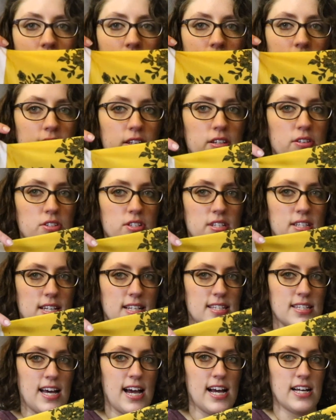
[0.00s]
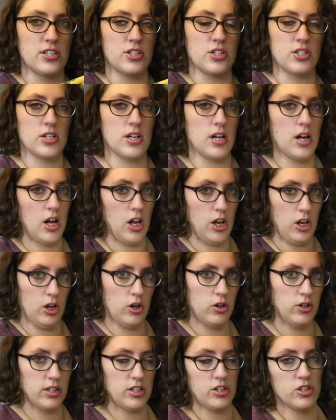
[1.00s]
and then you just attach a
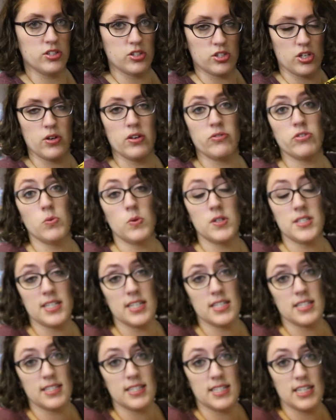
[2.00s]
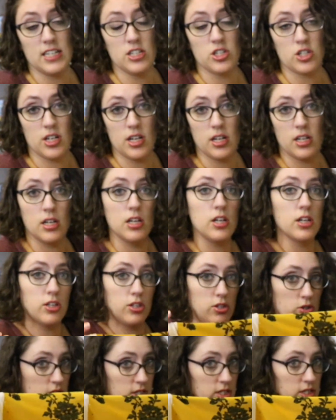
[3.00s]
longer, so if you want it as a t-shirt,
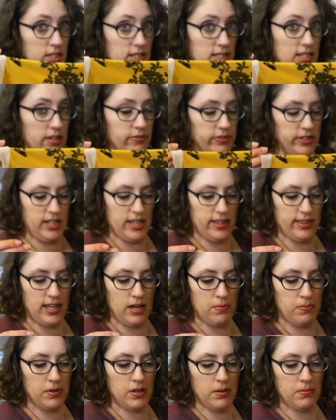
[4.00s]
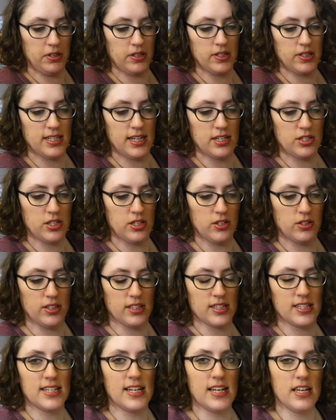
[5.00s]
you can just leave it like that, but I'm attach a
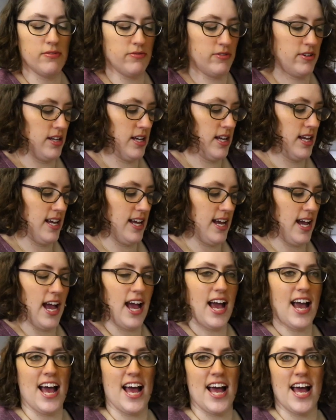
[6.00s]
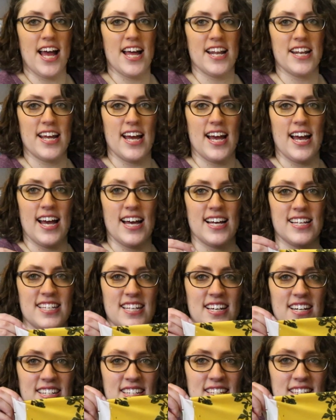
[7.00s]
longer sleeve. And
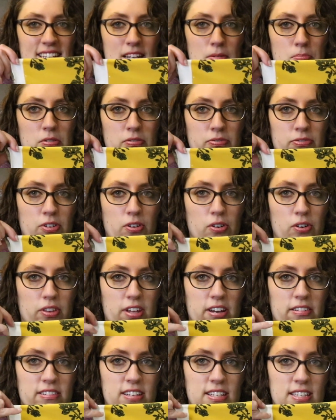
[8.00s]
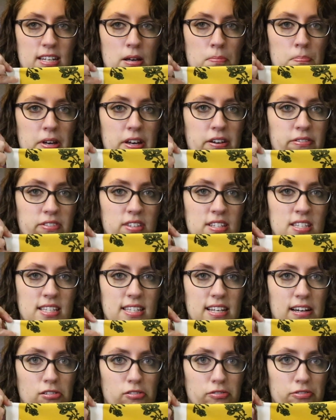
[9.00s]
as I said before, there is a bit of the
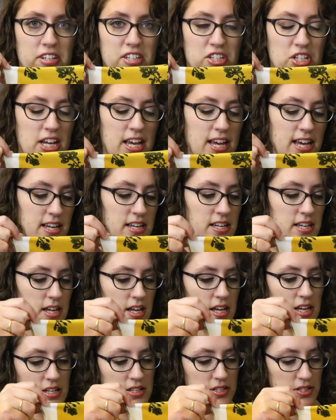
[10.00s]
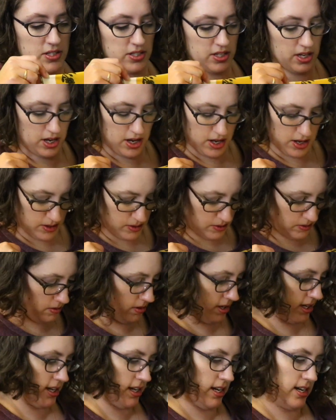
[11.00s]
selvage here, so,
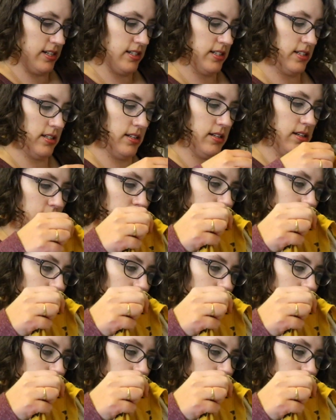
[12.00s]
and